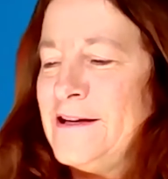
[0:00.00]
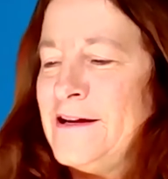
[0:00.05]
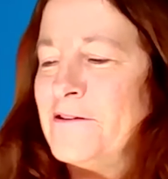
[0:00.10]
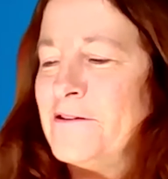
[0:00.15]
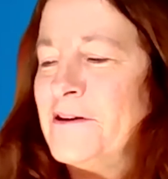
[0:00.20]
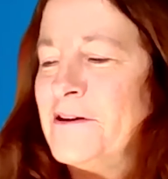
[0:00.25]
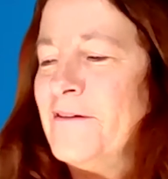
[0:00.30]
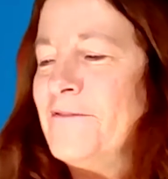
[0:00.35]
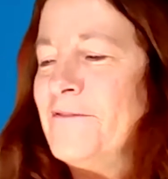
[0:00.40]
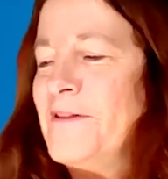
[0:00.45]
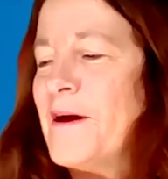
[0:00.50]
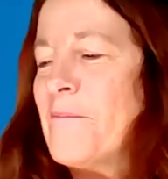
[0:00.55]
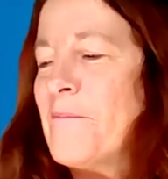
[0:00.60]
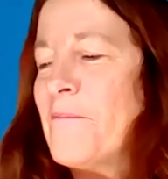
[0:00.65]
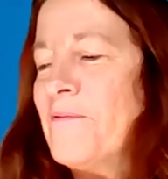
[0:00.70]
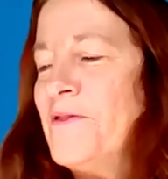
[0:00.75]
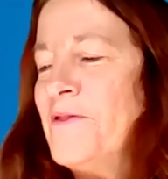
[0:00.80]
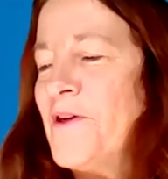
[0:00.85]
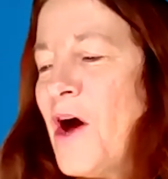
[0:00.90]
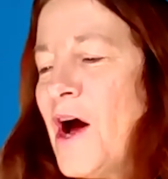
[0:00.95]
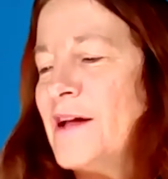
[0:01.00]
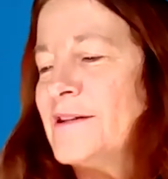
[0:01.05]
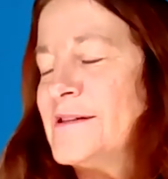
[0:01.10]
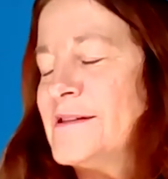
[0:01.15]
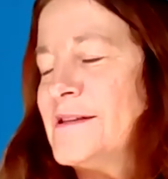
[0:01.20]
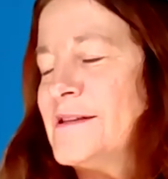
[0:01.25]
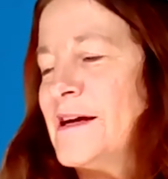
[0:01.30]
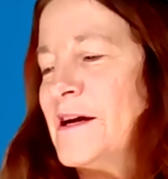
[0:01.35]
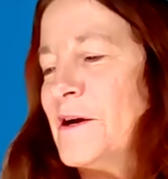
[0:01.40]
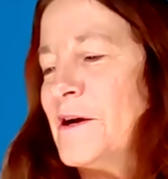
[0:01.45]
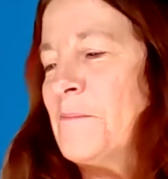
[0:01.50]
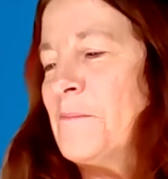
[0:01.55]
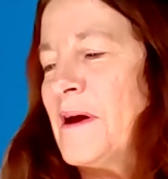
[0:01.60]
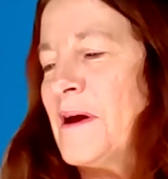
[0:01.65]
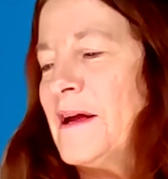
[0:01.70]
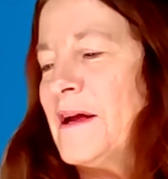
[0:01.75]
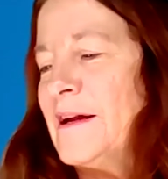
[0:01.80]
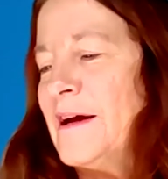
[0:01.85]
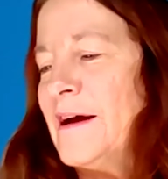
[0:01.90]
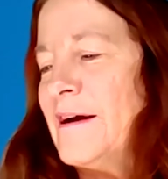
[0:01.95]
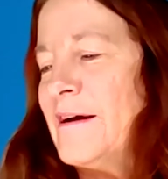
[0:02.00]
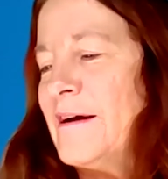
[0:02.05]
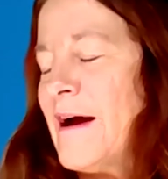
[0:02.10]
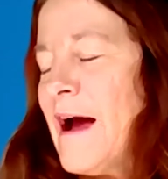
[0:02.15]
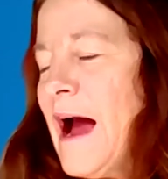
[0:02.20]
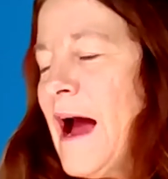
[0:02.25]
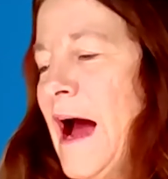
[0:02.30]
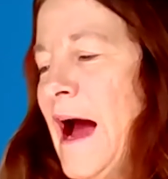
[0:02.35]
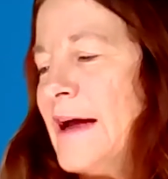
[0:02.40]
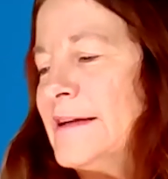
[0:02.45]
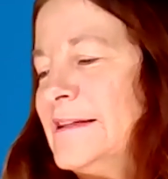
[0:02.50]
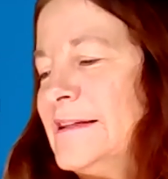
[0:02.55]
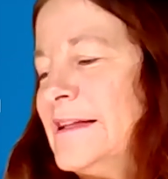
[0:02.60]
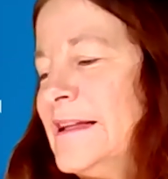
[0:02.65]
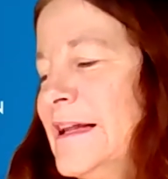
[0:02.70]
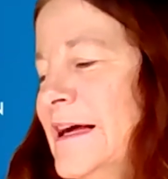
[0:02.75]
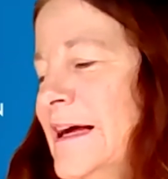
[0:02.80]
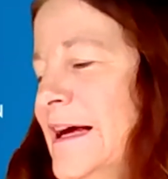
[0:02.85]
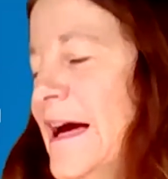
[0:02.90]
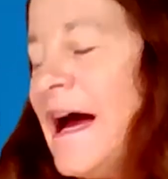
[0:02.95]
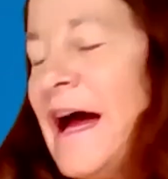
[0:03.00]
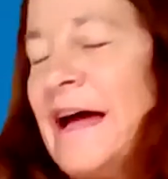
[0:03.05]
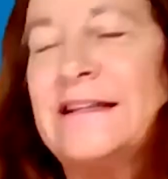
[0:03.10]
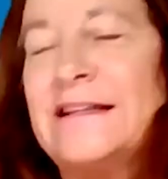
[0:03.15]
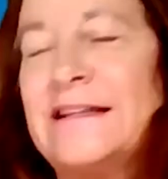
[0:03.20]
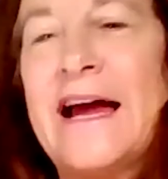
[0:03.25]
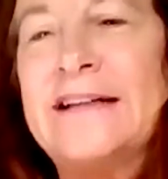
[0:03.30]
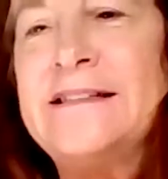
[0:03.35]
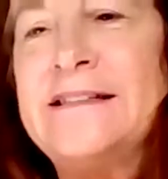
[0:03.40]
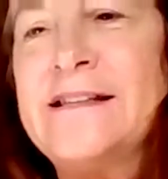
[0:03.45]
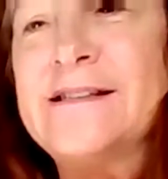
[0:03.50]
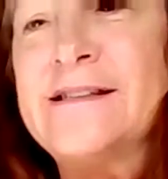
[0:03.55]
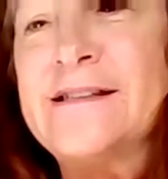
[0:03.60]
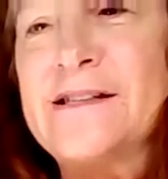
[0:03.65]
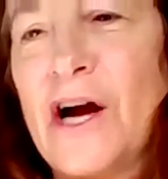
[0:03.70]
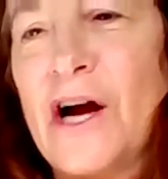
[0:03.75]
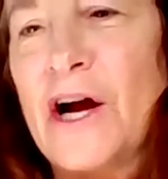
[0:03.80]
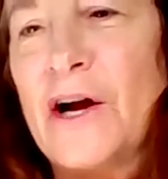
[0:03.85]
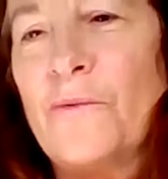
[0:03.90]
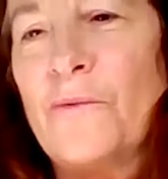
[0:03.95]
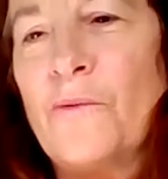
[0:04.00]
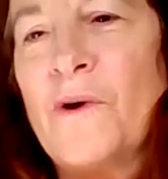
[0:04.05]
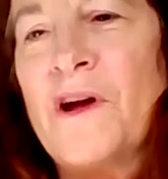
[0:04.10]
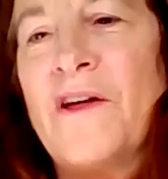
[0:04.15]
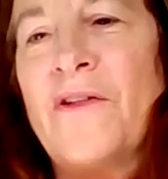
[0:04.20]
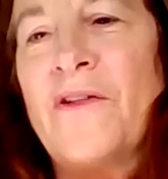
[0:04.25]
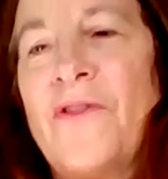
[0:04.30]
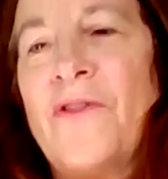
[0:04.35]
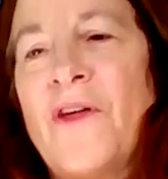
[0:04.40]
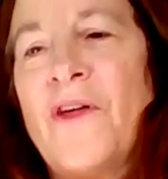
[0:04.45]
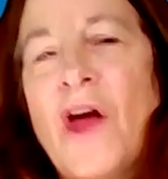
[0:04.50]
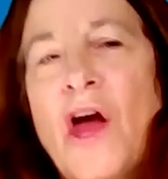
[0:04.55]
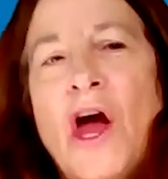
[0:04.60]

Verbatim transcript: you know, give them thoughts there, but uh, I'd, I'd like to start with